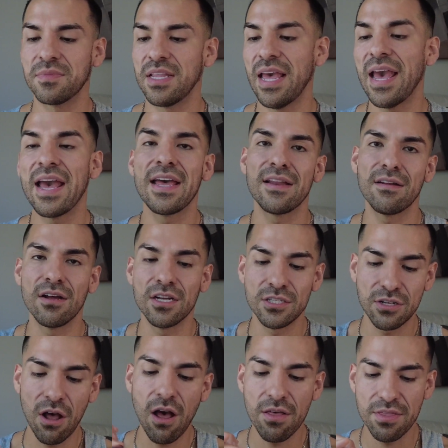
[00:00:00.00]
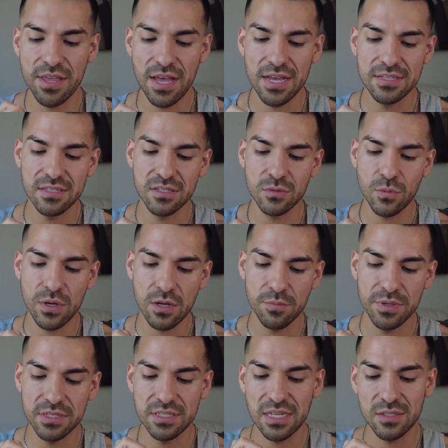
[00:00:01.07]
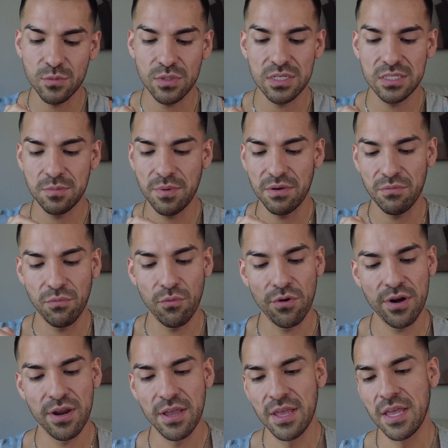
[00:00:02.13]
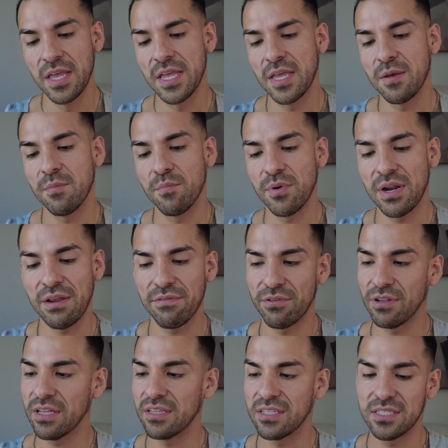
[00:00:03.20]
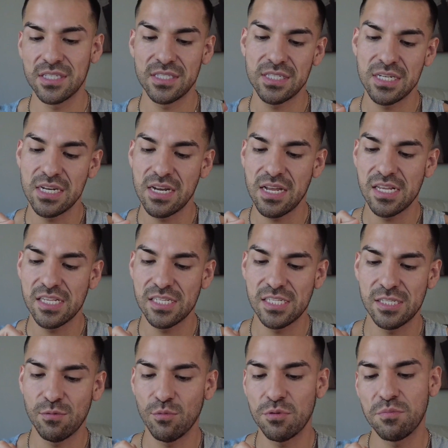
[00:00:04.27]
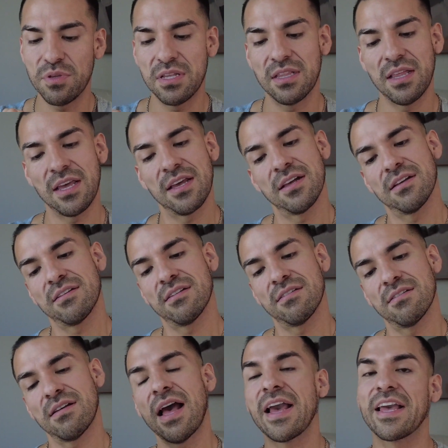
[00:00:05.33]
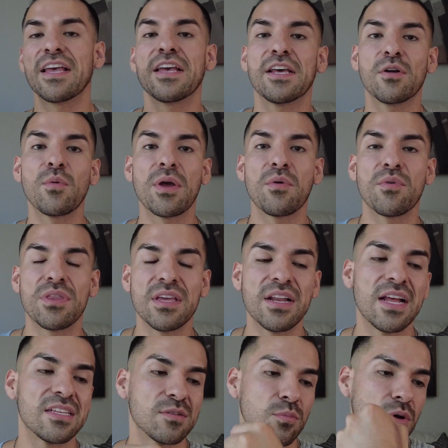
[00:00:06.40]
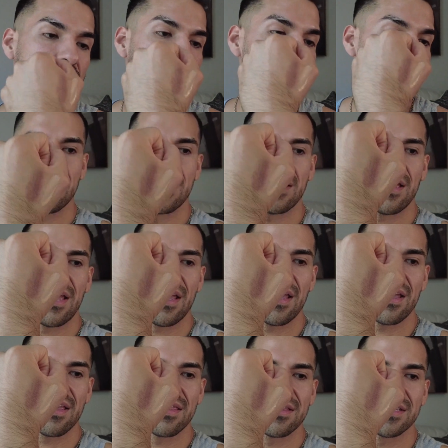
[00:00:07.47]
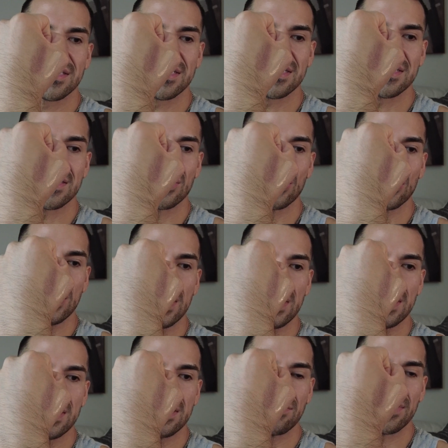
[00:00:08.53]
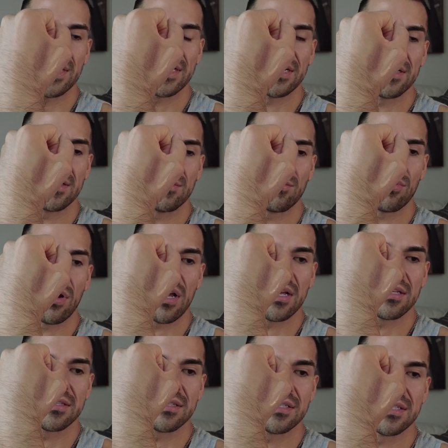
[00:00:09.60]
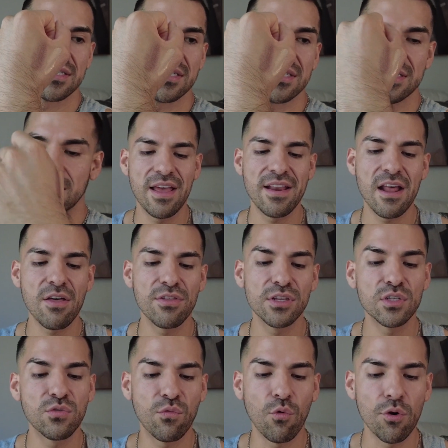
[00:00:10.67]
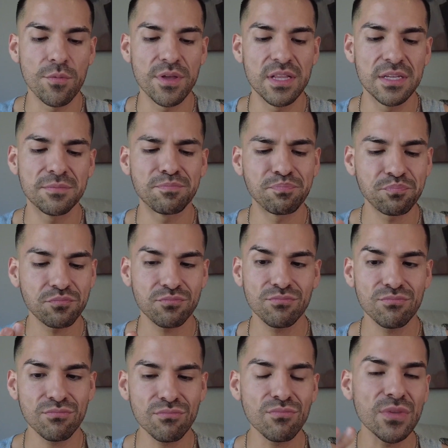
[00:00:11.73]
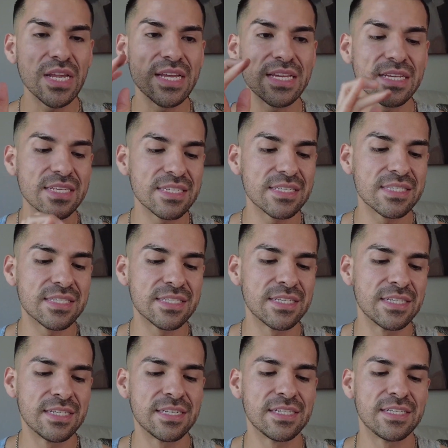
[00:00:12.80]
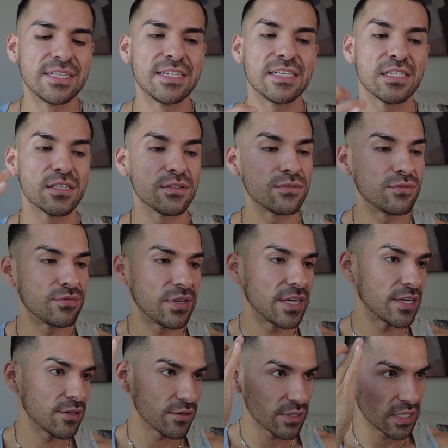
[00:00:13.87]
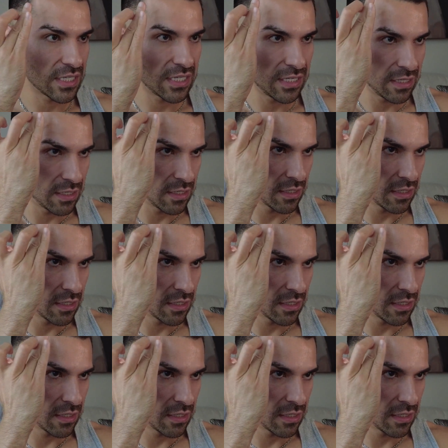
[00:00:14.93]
and on the eyes as well, because that's what it's meant for. But I feel like this is would be like, it can get away with it as a bronzer. And this is the shade right here, Bronze. And now this formula is a very